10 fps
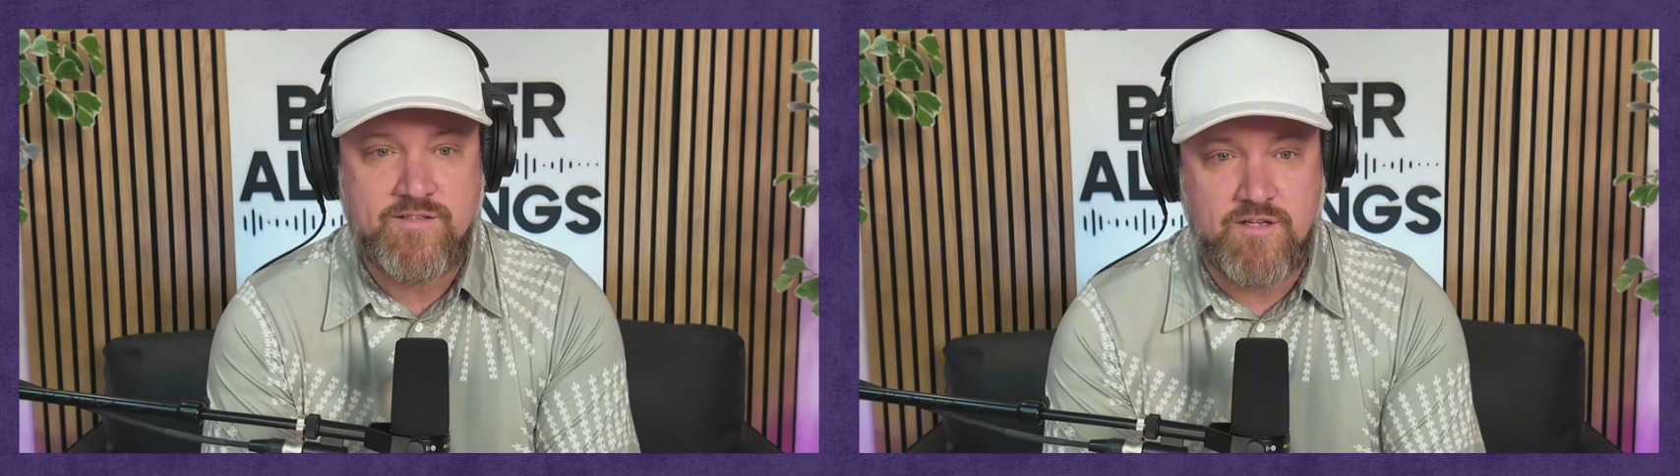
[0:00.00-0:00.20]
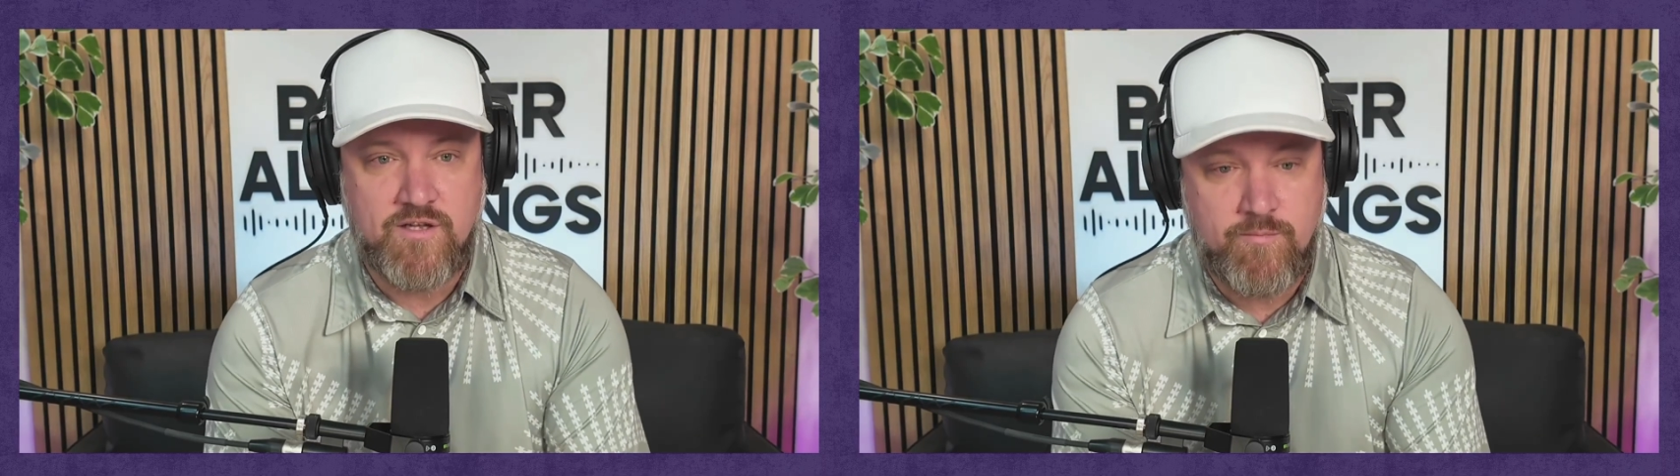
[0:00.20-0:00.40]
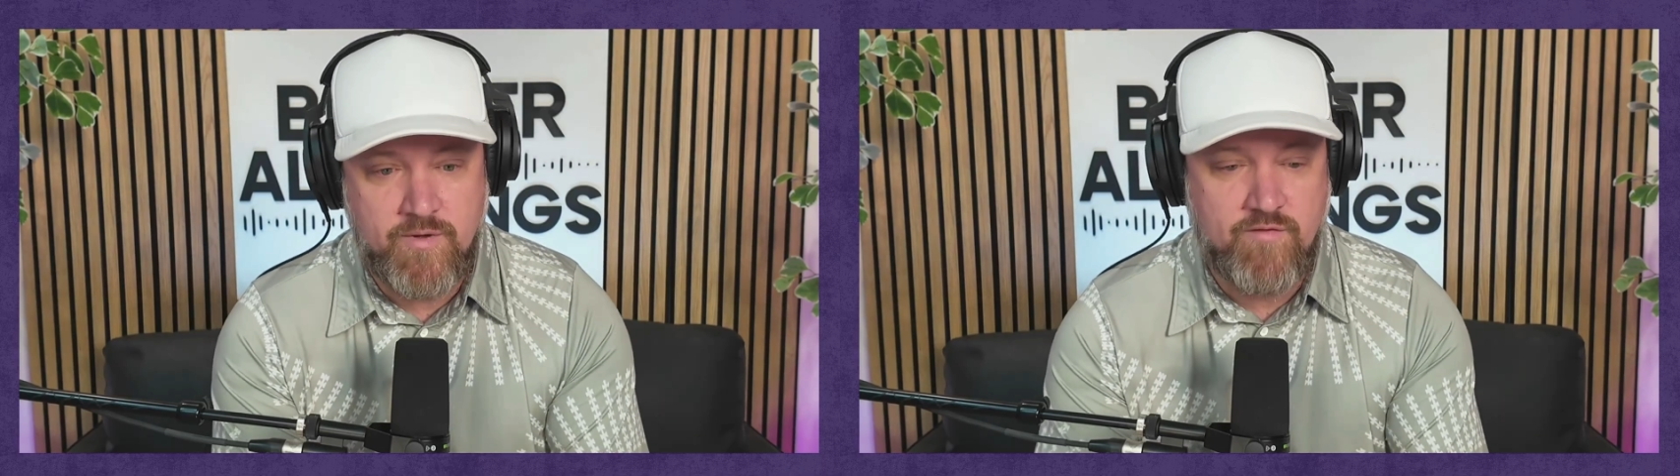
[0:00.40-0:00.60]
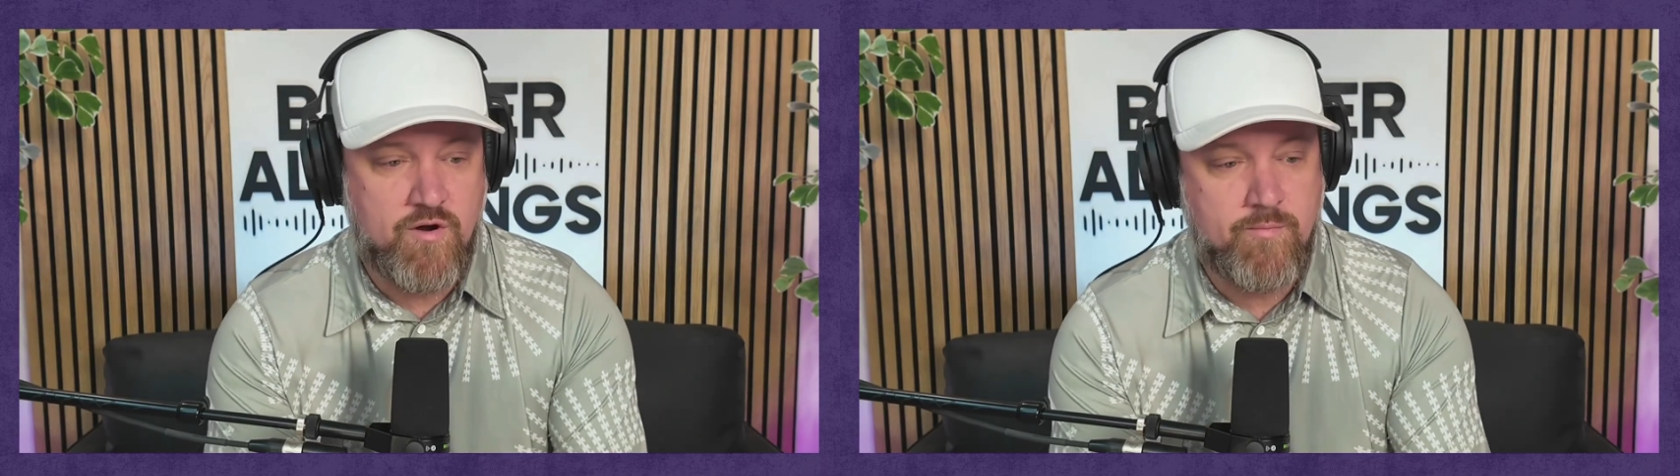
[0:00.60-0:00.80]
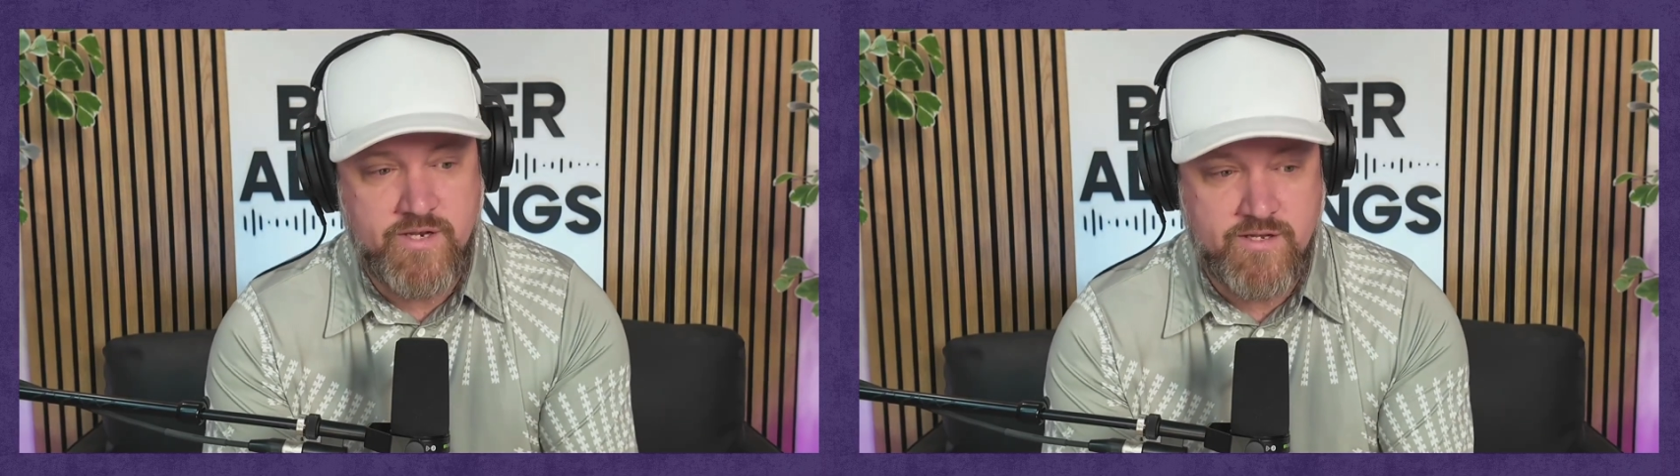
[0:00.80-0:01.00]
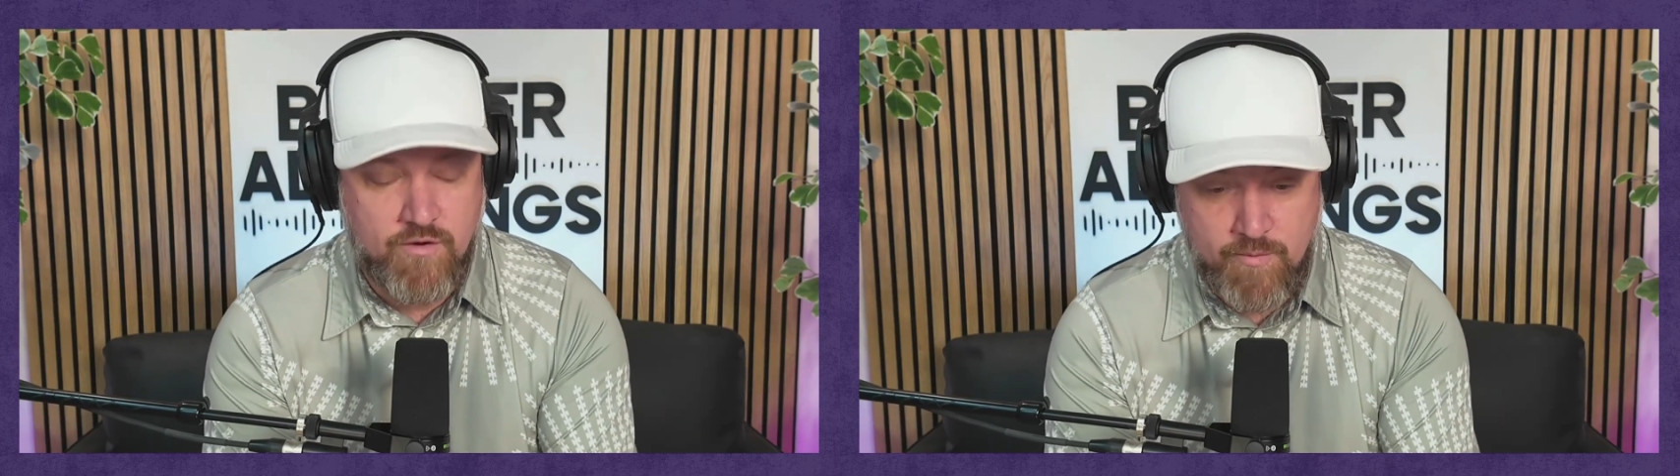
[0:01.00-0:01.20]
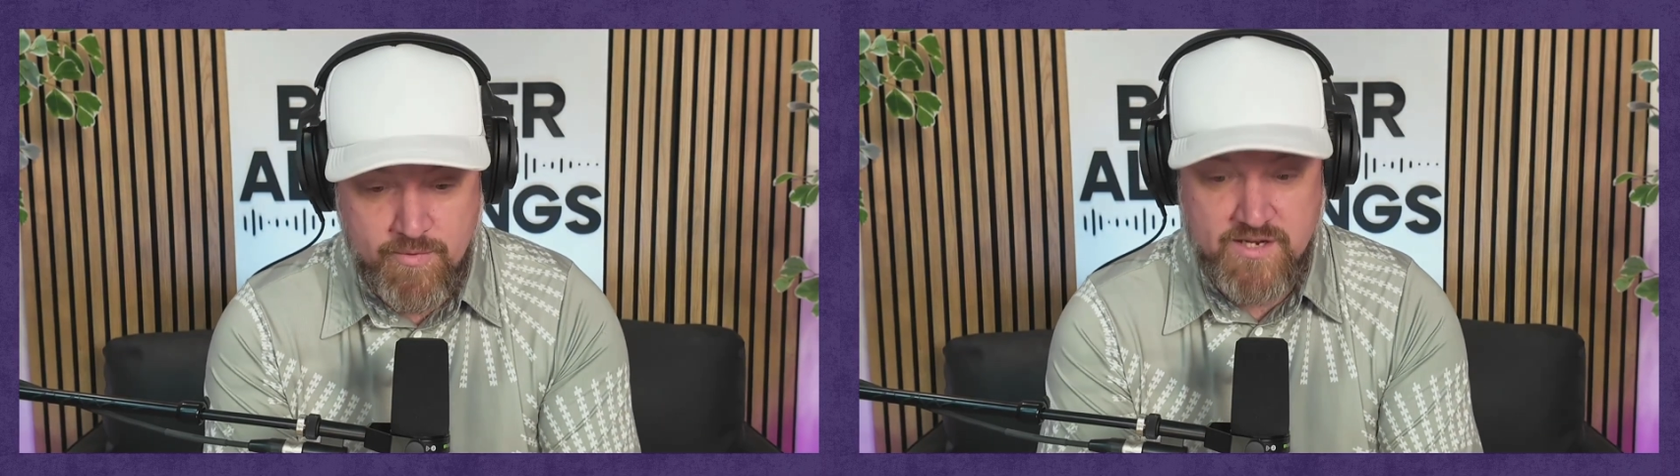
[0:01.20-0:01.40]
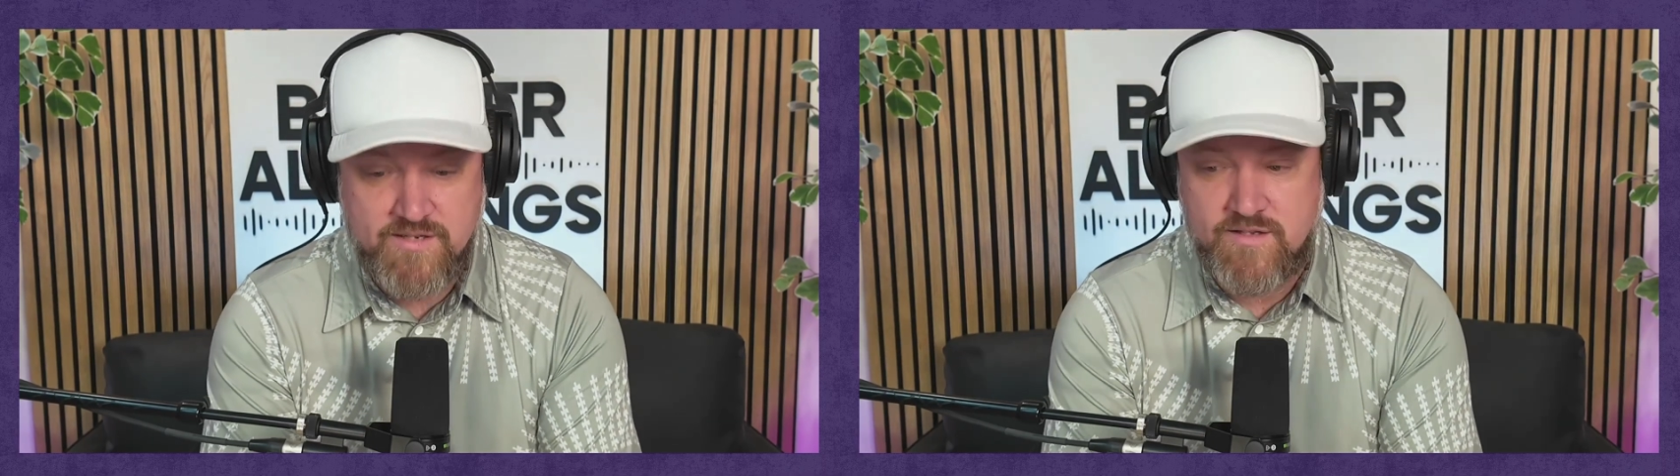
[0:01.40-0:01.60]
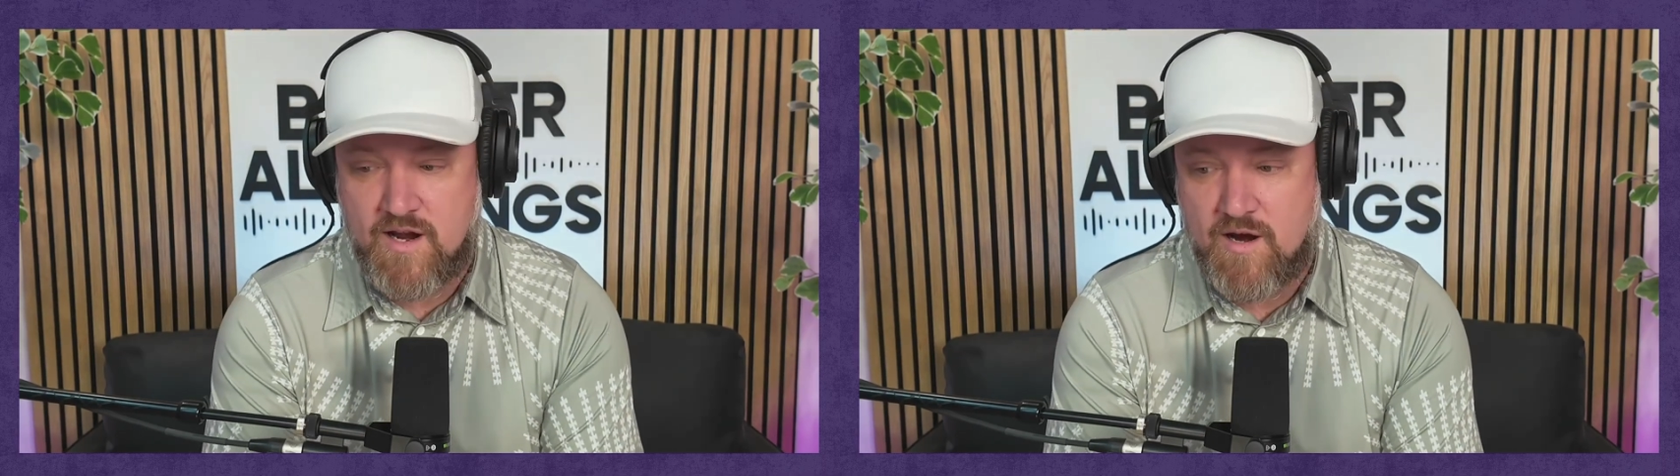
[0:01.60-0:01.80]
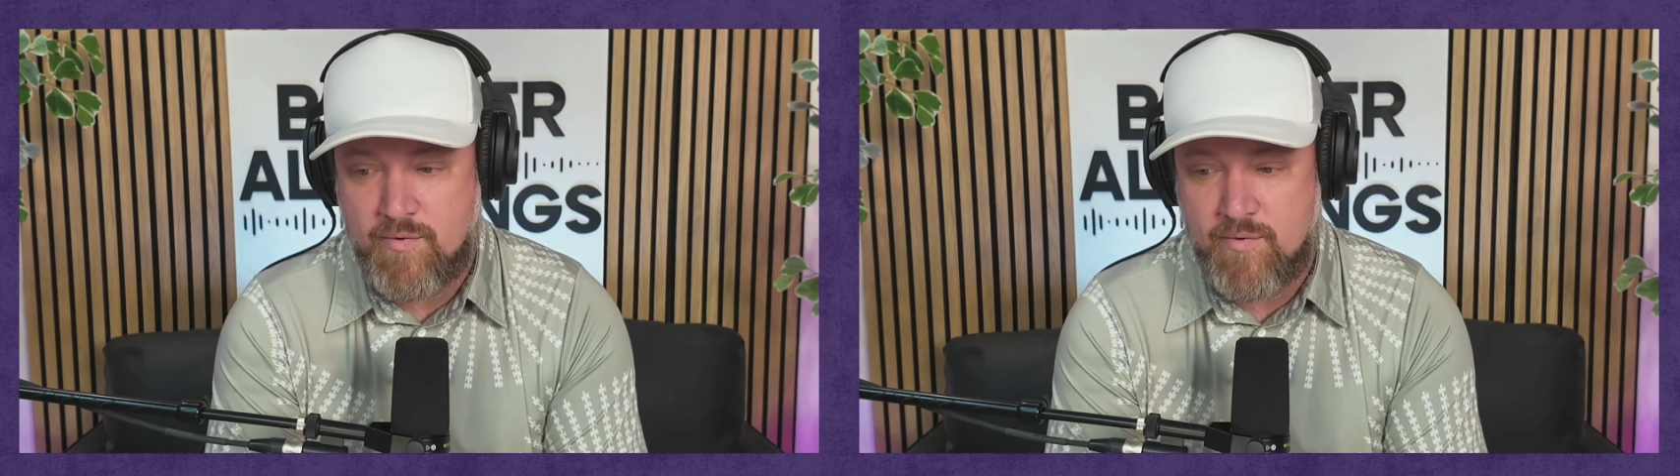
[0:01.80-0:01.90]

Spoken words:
So a little bit of urbanness there,